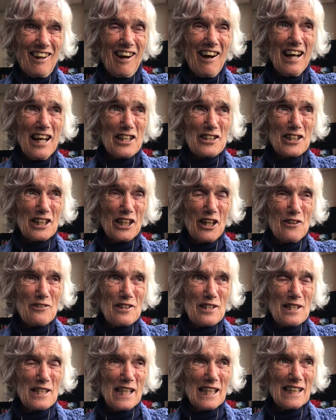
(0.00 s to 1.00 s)
I had to go
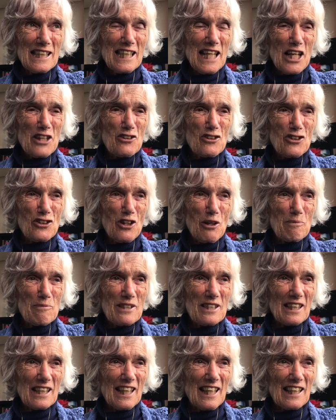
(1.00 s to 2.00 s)
to second-hand
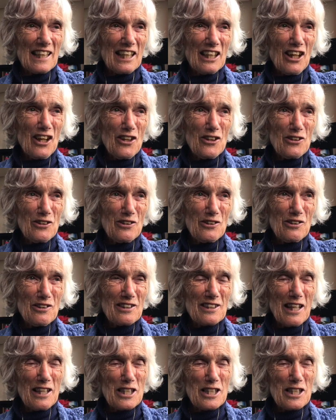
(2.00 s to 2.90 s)
shops to get clothes.